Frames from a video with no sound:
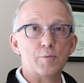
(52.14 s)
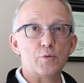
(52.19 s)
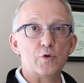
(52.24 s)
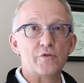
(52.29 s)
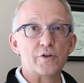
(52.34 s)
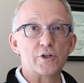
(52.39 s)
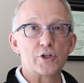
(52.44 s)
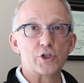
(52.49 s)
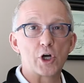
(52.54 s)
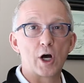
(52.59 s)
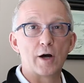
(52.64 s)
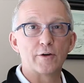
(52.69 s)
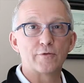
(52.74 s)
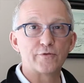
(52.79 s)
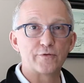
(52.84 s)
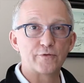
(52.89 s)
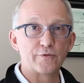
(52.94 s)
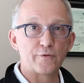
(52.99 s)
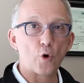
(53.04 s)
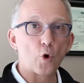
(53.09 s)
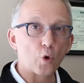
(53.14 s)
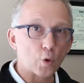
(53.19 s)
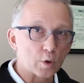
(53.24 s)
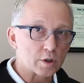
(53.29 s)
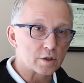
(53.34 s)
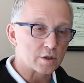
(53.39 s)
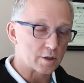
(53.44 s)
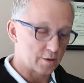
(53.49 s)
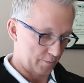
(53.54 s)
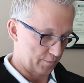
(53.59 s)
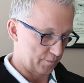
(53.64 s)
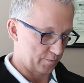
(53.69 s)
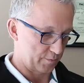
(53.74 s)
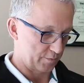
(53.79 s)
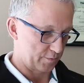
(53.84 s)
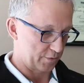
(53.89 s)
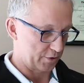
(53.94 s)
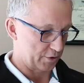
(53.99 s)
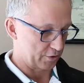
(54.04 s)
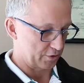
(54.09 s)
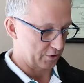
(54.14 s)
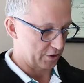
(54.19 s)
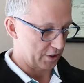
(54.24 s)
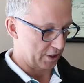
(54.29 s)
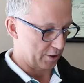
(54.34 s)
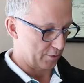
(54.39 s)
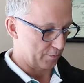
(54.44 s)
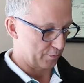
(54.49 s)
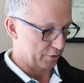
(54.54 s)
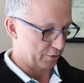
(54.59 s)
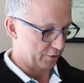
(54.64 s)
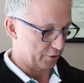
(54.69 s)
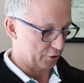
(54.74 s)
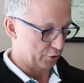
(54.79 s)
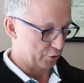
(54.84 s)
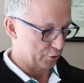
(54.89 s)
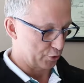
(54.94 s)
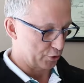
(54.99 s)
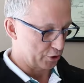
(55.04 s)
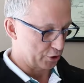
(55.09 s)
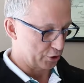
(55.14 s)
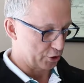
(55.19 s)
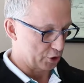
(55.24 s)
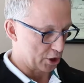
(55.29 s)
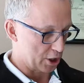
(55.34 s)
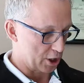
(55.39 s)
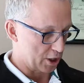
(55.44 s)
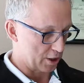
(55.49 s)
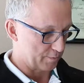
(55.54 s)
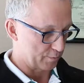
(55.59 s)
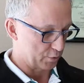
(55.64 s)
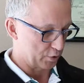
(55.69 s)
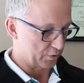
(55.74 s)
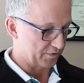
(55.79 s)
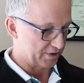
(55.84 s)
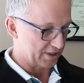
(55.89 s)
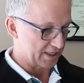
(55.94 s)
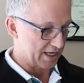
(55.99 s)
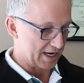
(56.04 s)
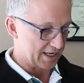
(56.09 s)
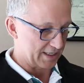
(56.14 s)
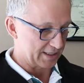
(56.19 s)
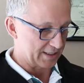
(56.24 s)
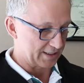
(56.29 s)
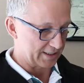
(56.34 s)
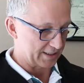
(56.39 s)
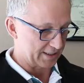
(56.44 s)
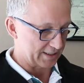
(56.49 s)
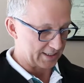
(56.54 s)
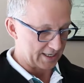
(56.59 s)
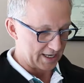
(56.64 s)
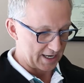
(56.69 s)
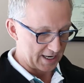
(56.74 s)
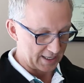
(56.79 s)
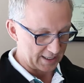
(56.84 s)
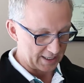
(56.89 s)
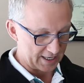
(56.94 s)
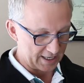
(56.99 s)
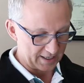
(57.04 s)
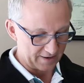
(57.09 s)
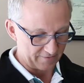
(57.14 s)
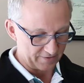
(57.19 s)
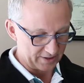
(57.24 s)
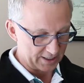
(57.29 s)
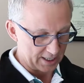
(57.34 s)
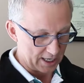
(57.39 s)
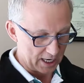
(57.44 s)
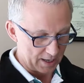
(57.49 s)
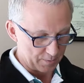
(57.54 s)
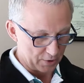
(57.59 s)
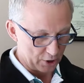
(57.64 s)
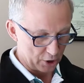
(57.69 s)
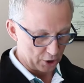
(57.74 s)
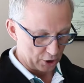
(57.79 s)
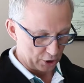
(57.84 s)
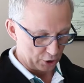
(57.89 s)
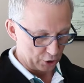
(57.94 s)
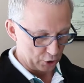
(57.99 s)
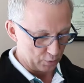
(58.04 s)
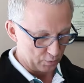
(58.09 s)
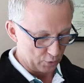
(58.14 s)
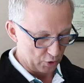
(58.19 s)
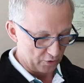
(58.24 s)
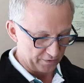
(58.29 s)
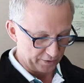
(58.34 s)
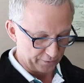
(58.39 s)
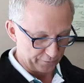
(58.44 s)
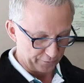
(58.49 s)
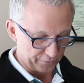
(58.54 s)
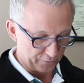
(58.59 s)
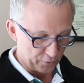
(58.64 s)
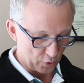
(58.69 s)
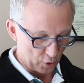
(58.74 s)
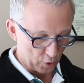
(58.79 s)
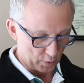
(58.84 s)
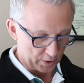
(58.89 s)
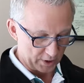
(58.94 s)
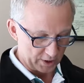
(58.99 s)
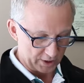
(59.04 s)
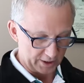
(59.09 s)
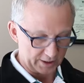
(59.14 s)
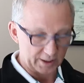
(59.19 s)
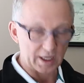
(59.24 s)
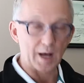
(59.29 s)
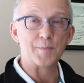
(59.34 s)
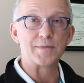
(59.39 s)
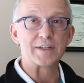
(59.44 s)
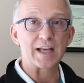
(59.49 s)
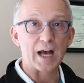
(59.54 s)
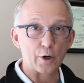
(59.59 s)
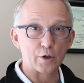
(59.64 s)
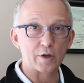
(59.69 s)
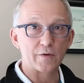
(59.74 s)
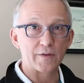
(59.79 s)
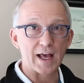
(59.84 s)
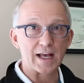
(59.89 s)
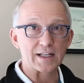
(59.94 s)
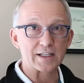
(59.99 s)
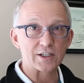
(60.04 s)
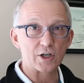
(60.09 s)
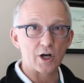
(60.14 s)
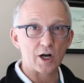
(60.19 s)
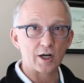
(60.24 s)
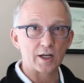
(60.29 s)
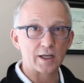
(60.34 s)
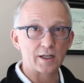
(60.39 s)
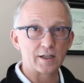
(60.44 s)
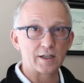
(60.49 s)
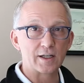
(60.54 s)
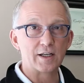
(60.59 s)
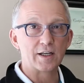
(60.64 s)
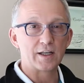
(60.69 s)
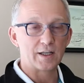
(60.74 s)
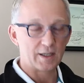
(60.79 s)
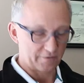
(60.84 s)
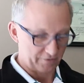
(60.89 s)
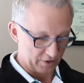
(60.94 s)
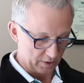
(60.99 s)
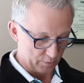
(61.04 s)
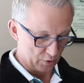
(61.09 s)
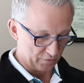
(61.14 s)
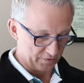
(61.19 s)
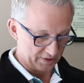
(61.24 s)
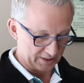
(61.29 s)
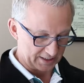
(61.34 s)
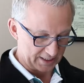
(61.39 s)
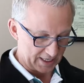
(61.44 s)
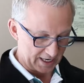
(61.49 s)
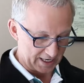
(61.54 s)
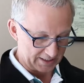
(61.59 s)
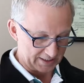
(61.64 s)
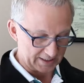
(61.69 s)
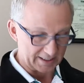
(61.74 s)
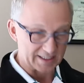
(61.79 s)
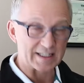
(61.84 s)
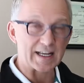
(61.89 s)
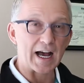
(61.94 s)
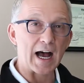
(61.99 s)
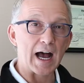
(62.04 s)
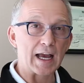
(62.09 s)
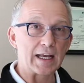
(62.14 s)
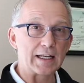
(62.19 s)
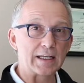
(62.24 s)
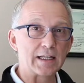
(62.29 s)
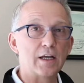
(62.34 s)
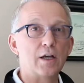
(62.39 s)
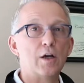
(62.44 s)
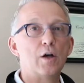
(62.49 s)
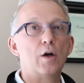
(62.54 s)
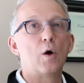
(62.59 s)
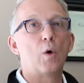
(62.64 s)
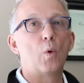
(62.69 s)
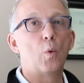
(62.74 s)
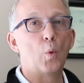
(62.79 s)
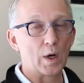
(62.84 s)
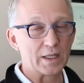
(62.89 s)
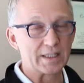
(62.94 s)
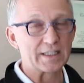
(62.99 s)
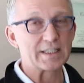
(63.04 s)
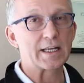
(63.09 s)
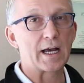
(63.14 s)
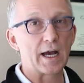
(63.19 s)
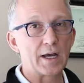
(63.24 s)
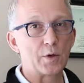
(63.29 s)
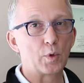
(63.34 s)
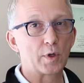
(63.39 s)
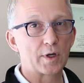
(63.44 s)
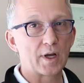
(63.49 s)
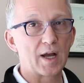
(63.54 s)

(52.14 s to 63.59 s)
move your jaw forward, so, protrude your jaw, move side to side, and every time you move it forward, it comes out of that socket. If you move it side to side, one side will